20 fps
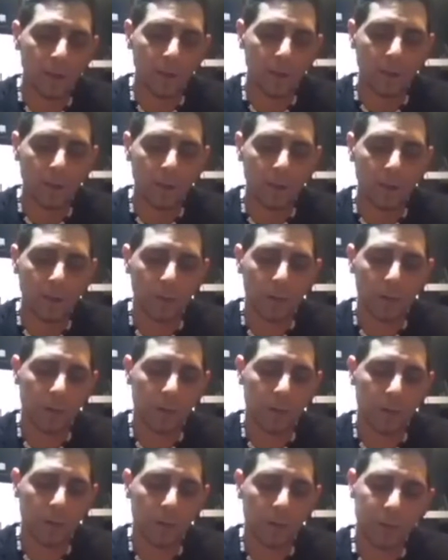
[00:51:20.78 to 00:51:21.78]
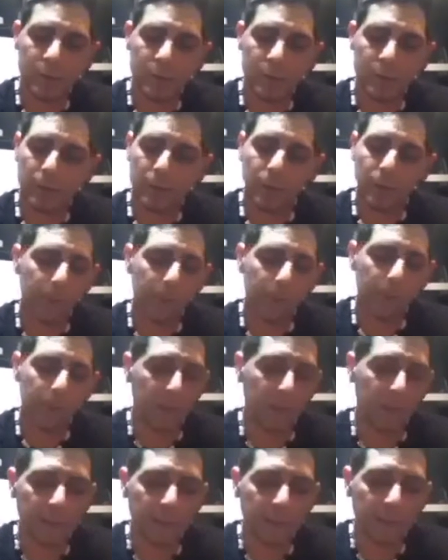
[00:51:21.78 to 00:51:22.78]
because I was complaining and
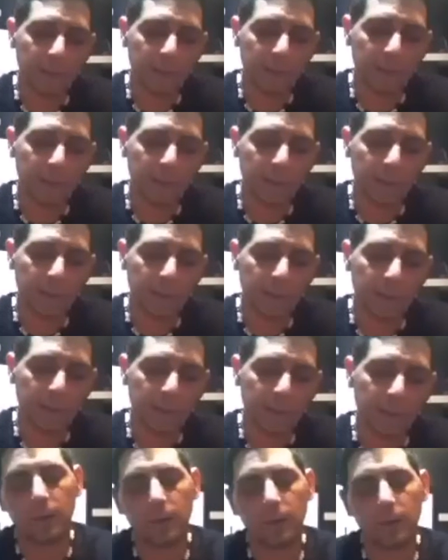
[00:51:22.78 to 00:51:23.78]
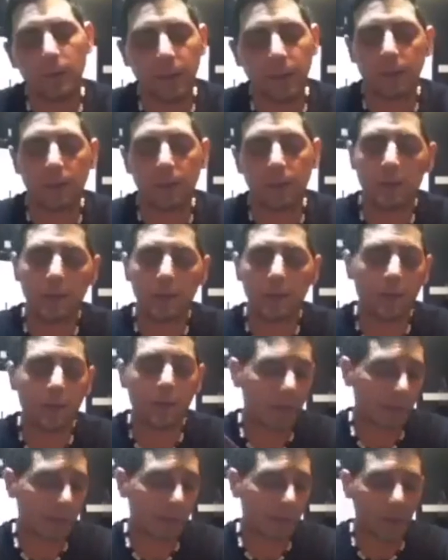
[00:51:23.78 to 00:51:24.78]
complaining and complaining. And she said,
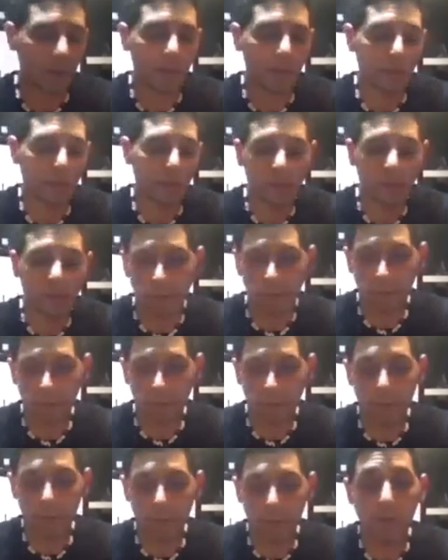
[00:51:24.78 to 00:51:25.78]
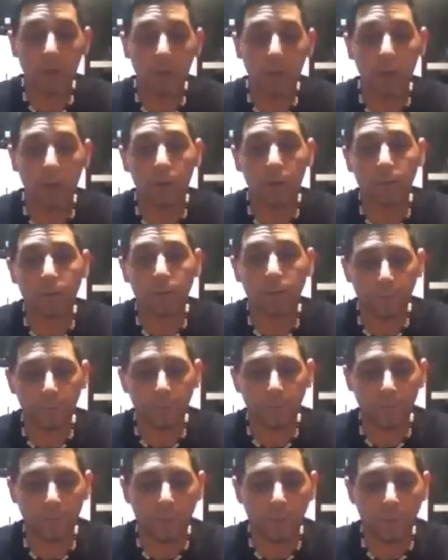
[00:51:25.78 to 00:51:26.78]
look, honey, what the hell are you going to do?
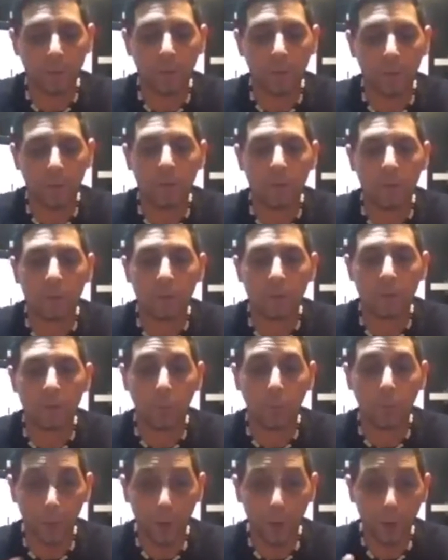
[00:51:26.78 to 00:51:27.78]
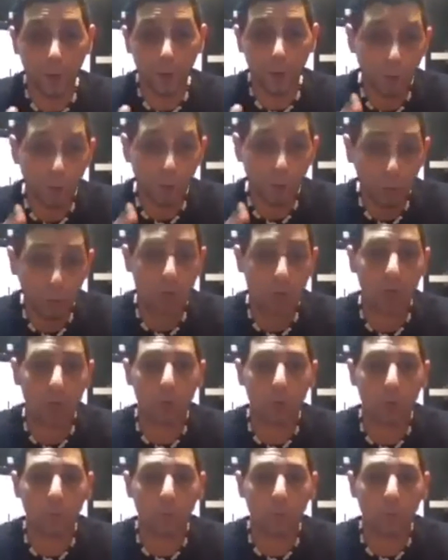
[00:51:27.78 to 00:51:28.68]
What are you going to do?